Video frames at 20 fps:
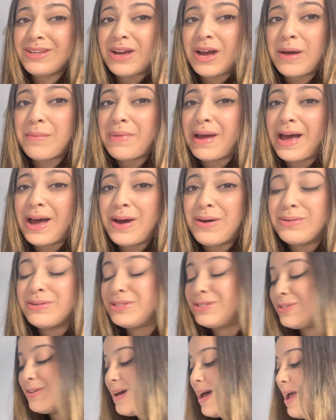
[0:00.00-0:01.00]
come
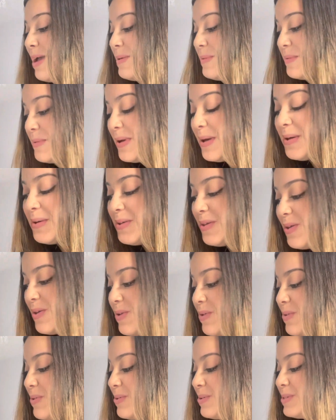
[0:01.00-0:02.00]
out. So I will
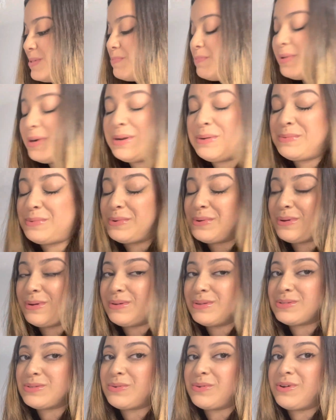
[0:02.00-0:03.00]
use
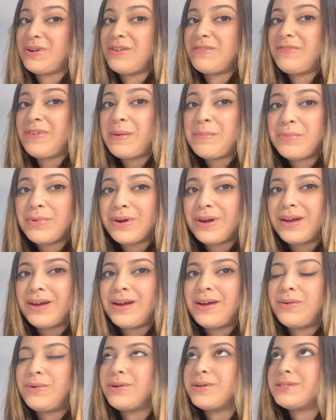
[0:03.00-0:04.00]
printables or
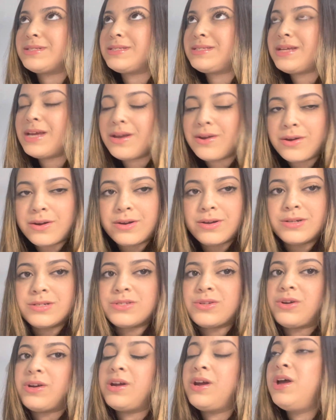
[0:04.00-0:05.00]
ephemera or
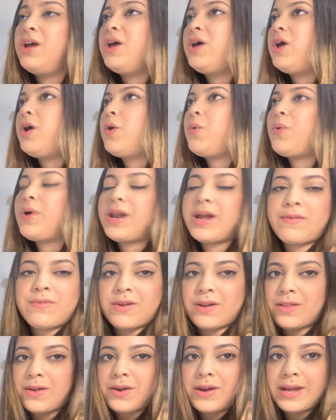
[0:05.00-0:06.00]
stickers or whatever
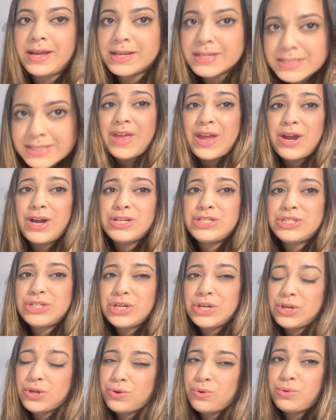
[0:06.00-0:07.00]
there is there to
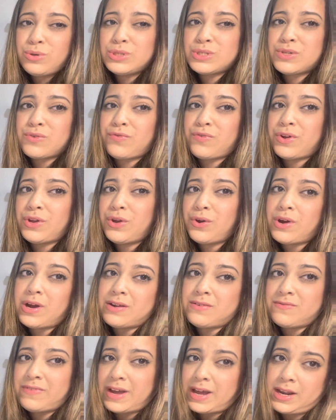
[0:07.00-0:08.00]
use for your
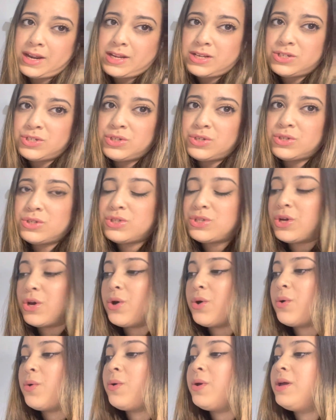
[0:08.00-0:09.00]
advantage.
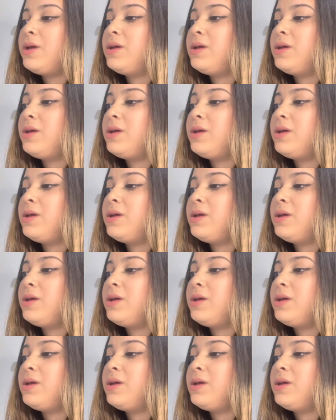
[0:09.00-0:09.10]
So